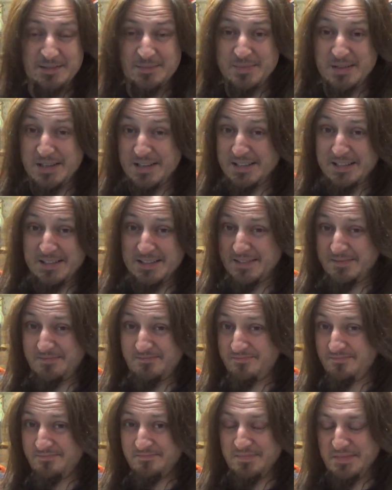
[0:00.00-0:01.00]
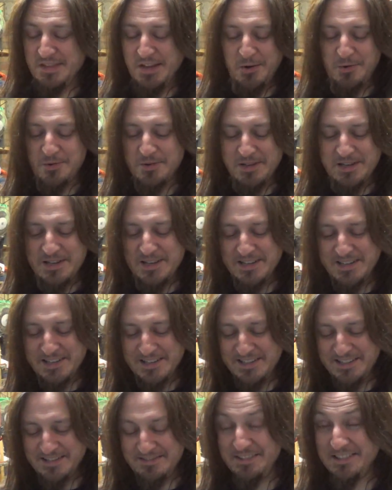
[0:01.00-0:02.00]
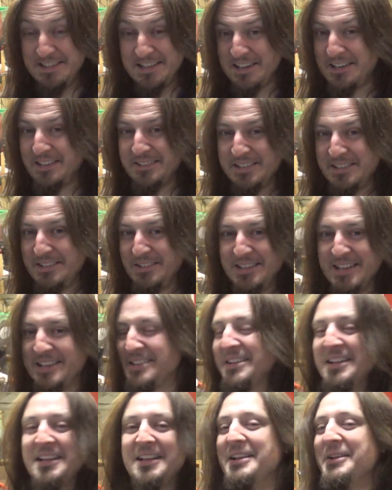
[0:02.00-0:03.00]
But no, we're not gonna do that.